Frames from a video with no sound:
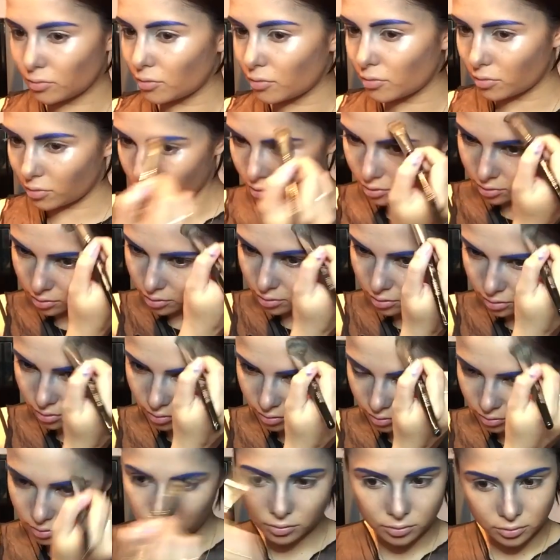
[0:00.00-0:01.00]
just to
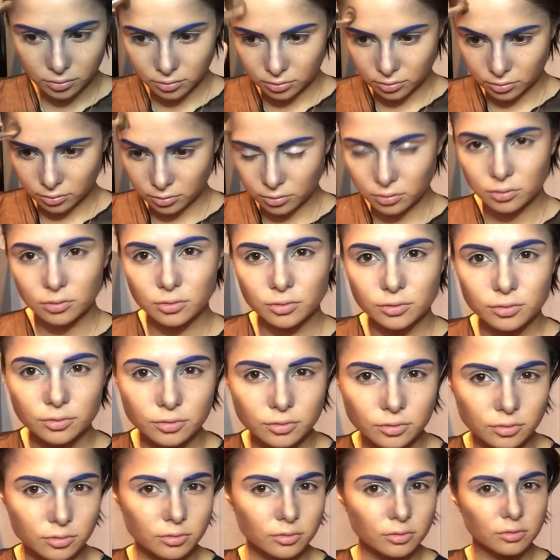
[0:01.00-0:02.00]
create quite a
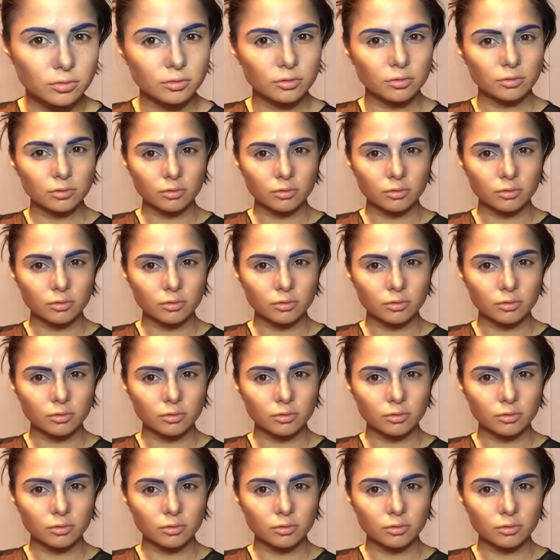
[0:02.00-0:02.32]
narrow